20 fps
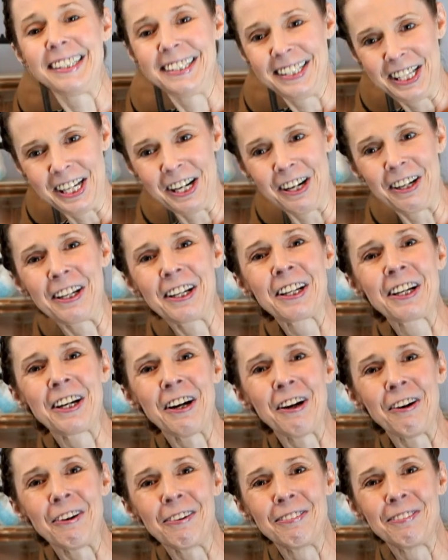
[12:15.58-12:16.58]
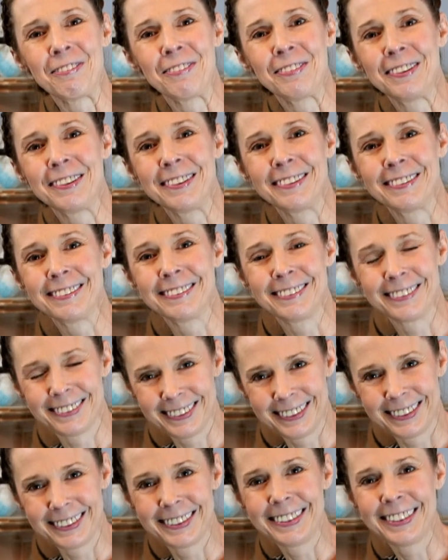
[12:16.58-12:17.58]
there you go.
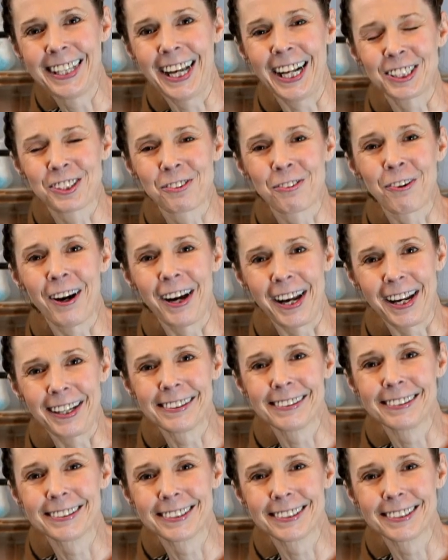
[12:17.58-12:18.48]
That's why.